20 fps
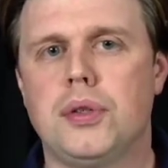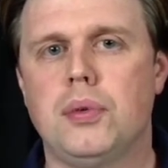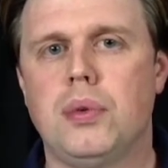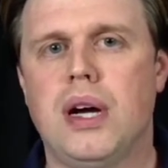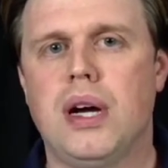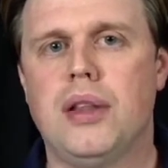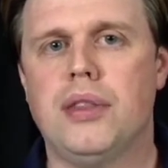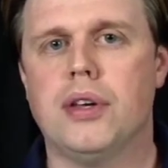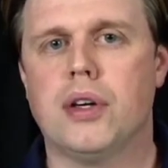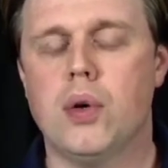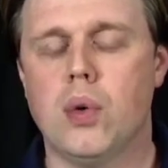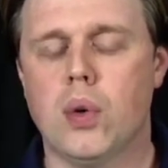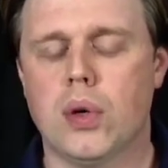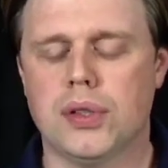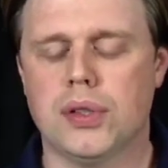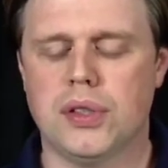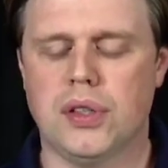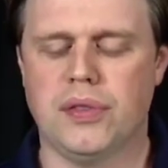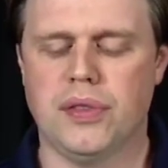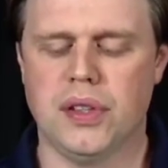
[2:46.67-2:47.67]
throughout the
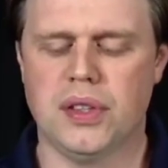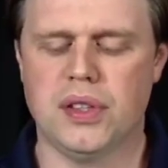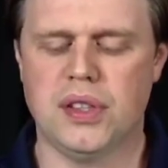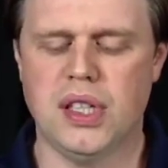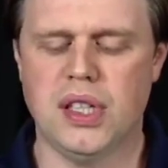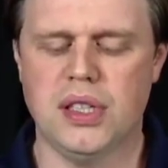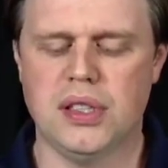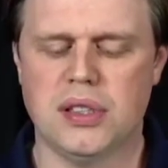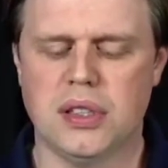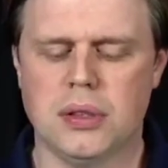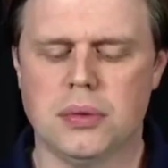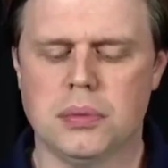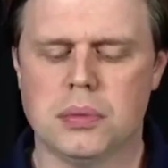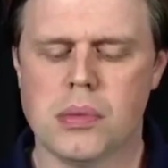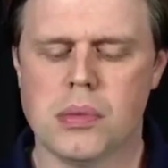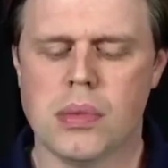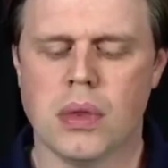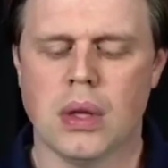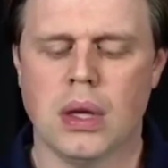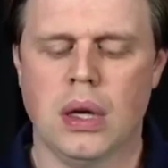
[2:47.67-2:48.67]
course of the season,
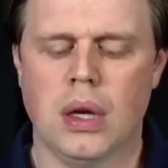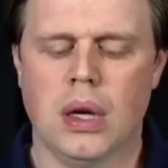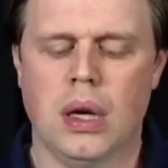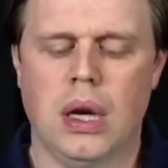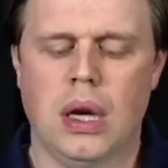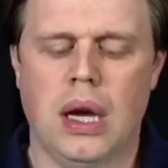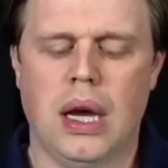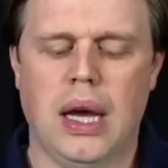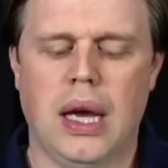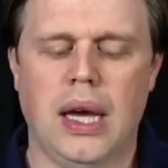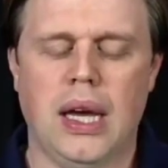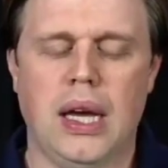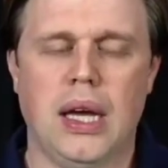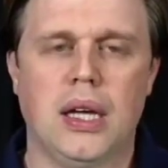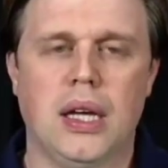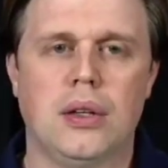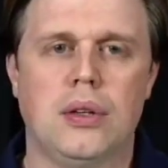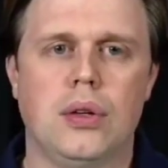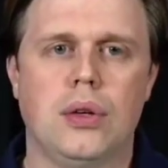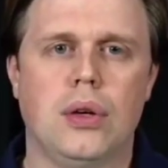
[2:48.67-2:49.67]

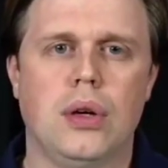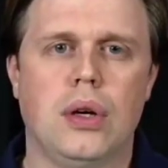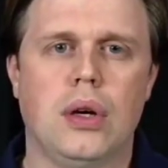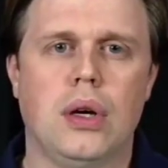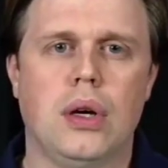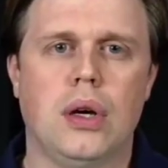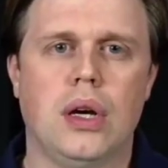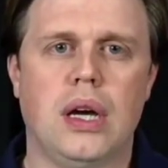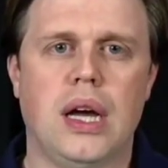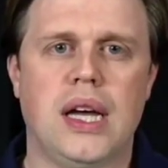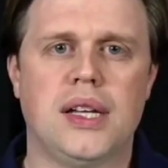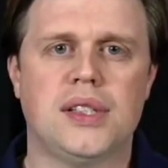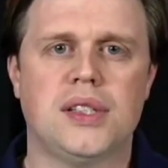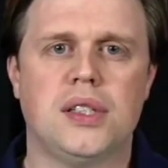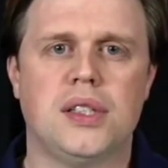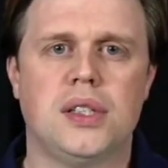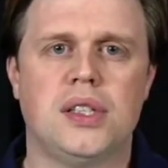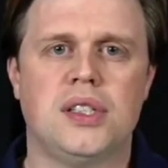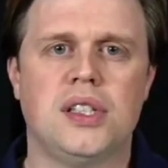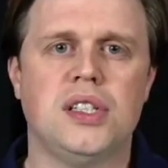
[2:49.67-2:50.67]
and as
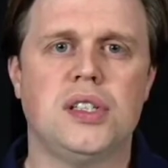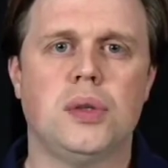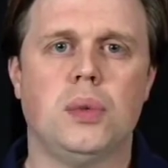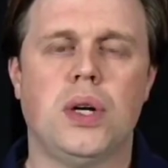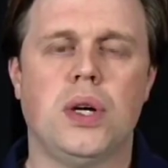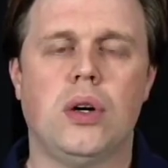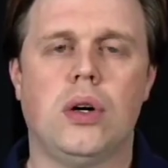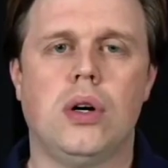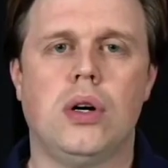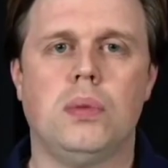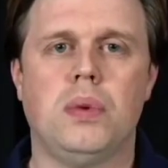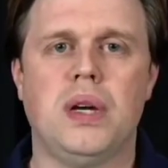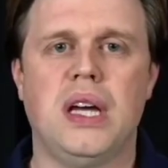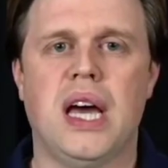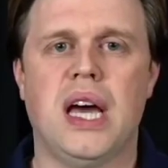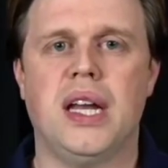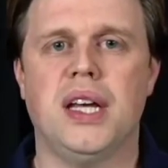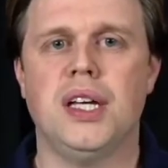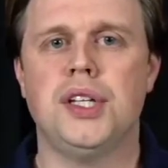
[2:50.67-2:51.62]
the season went on, we had